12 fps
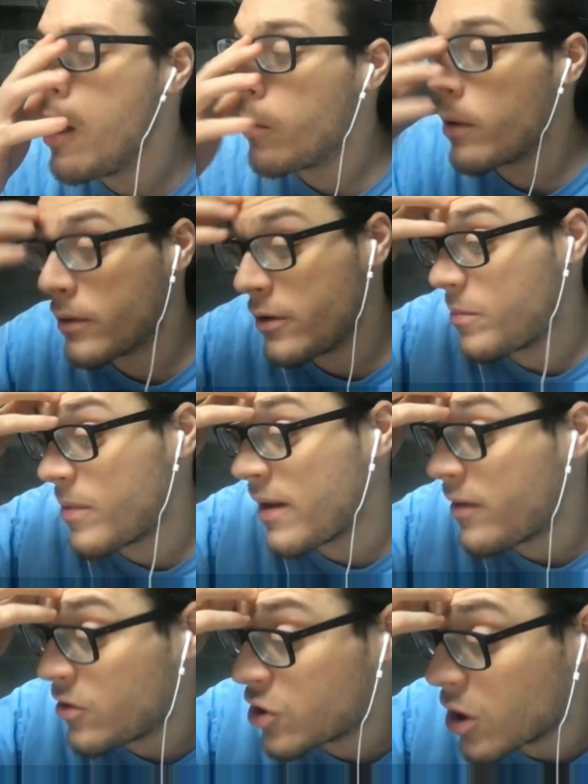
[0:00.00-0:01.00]
Whether it's
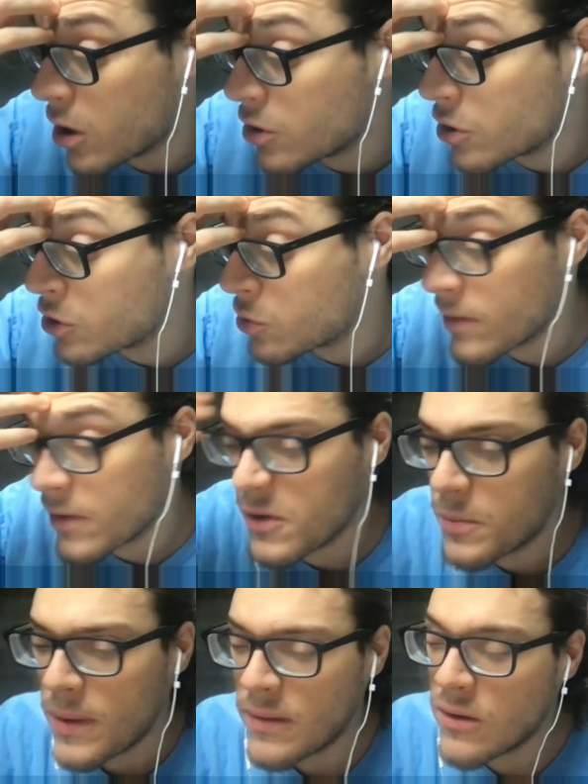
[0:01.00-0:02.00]
been the Chargers, whether it's
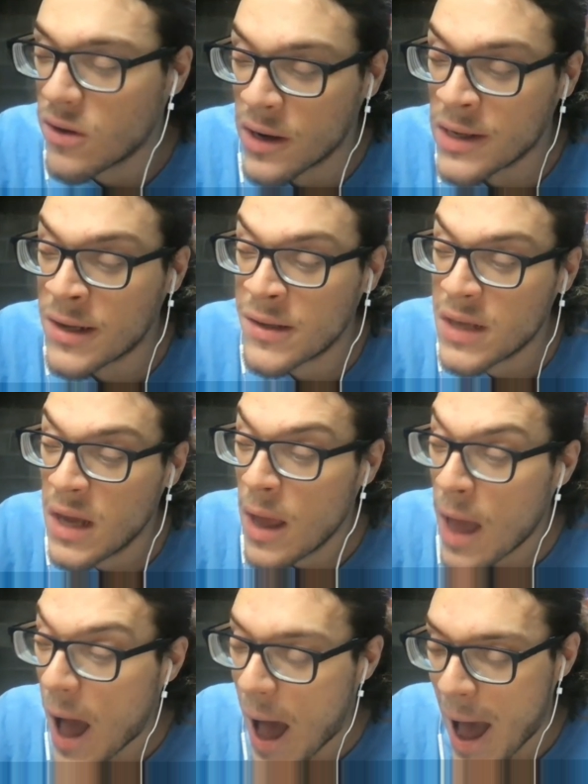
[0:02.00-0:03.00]
been the Titans,
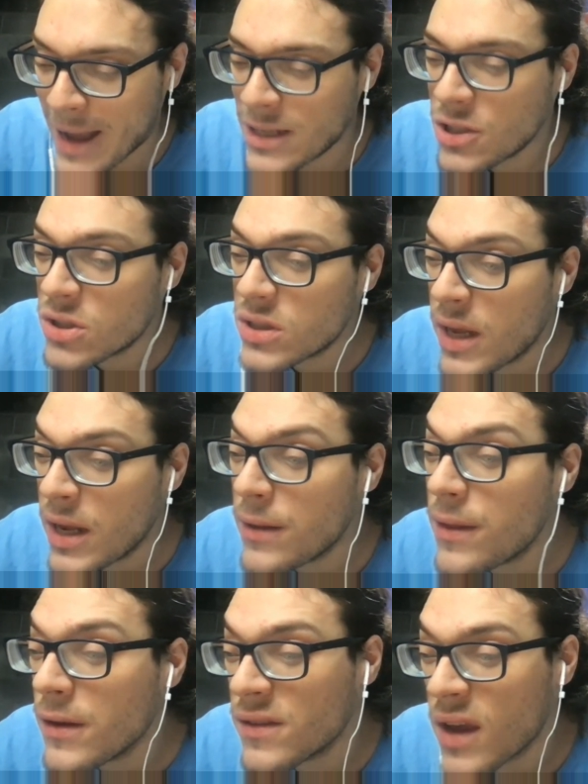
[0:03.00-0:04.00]
I just think
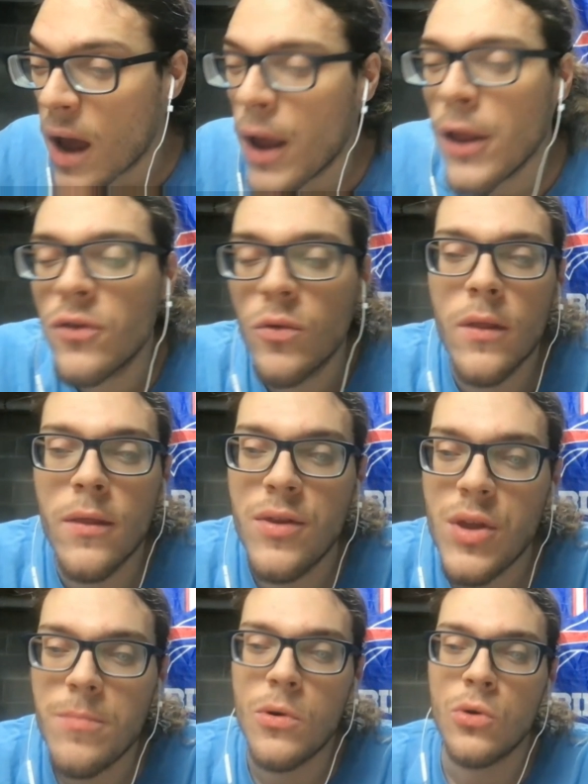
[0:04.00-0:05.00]
this guy is one of
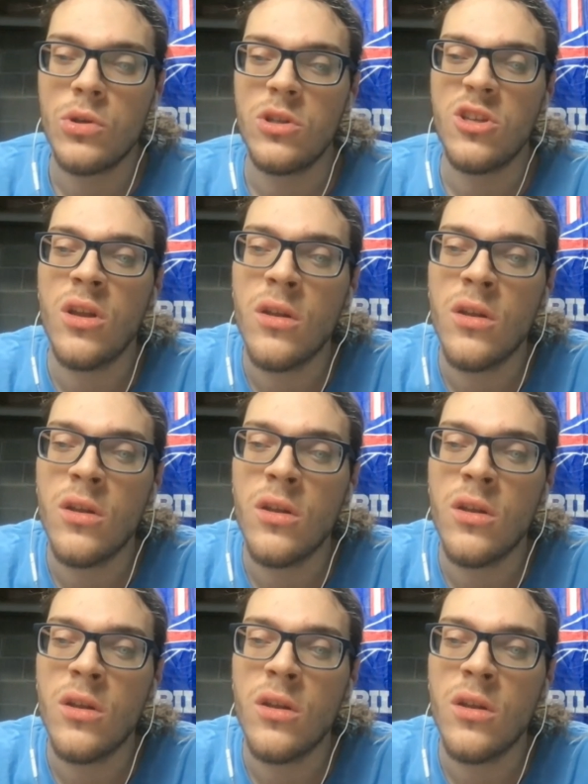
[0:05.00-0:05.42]
the most